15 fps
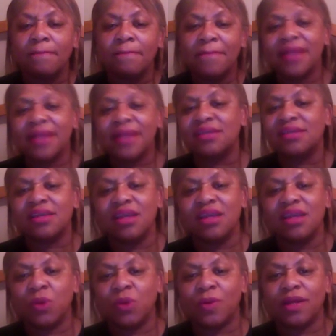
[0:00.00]
Mexican
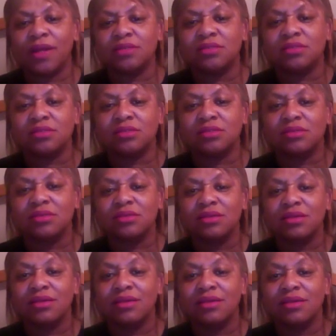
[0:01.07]
immigrants.
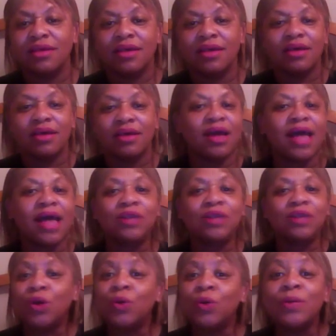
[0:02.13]
I don't
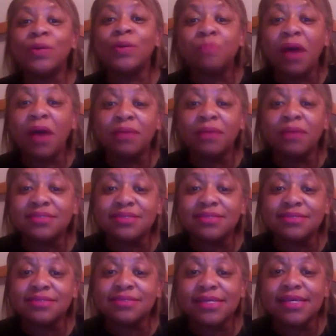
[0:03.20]
know who his
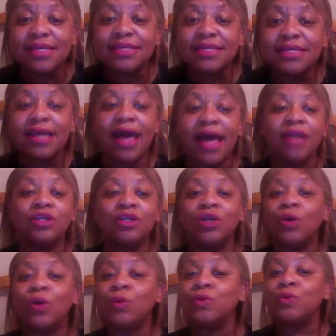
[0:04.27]
publicist is. I don't
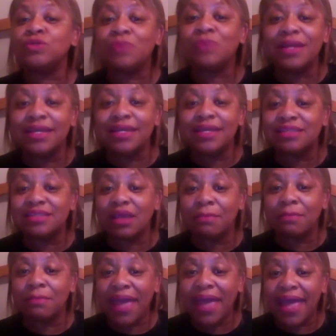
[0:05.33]
know who's running his
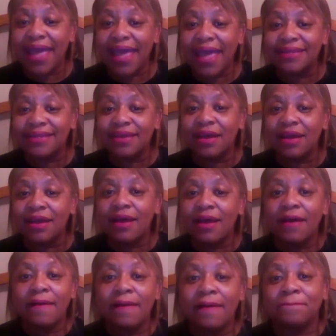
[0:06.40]
campaign.
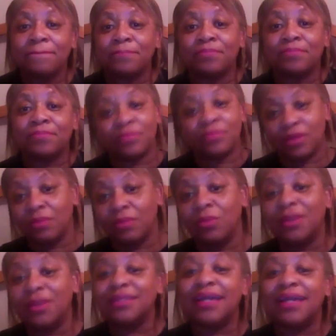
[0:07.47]

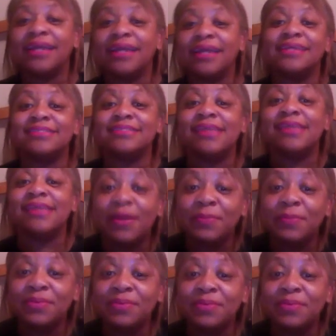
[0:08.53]
More than likely it's him.